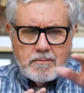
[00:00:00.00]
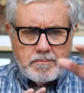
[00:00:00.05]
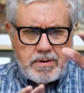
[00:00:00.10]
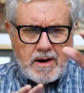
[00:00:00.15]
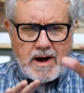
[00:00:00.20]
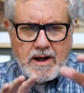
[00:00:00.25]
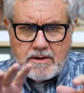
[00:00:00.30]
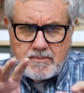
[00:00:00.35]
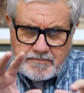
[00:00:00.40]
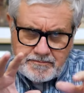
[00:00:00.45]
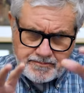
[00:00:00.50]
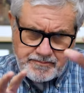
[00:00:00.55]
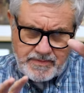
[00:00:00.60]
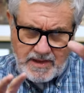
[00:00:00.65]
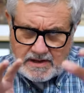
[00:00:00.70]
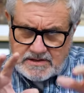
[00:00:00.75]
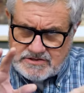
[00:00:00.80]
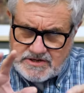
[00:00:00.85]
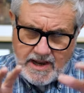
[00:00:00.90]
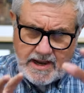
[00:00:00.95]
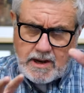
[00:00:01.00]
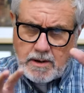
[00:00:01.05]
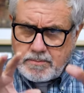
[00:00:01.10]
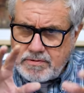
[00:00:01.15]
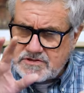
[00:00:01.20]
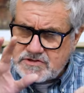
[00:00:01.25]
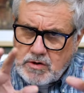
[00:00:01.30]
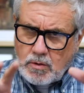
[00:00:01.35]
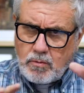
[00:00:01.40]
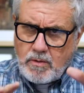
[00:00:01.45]
But
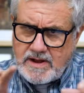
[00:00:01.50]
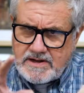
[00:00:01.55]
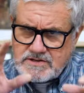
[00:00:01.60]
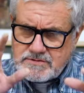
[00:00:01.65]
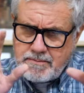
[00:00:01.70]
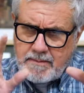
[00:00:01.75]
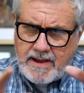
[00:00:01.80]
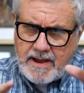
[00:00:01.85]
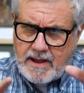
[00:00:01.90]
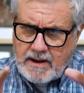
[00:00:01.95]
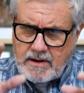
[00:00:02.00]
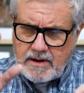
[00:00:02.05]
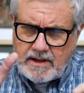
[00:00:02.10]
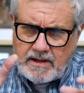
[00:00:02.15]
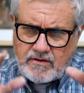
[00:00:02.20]
Jacob was a rich man.